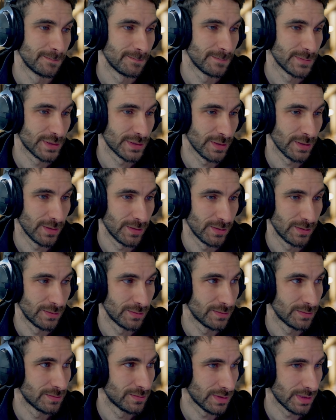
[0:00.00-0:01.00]

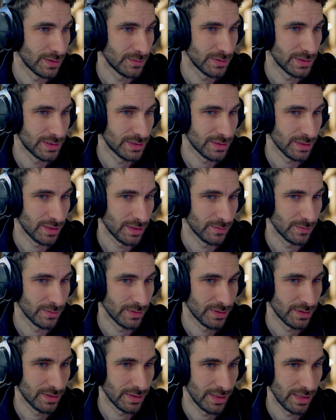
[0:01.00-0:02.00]
So why don't we start
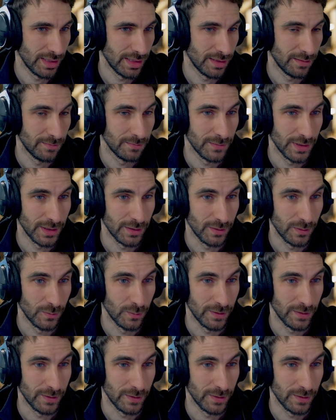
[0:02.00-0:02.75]
with a good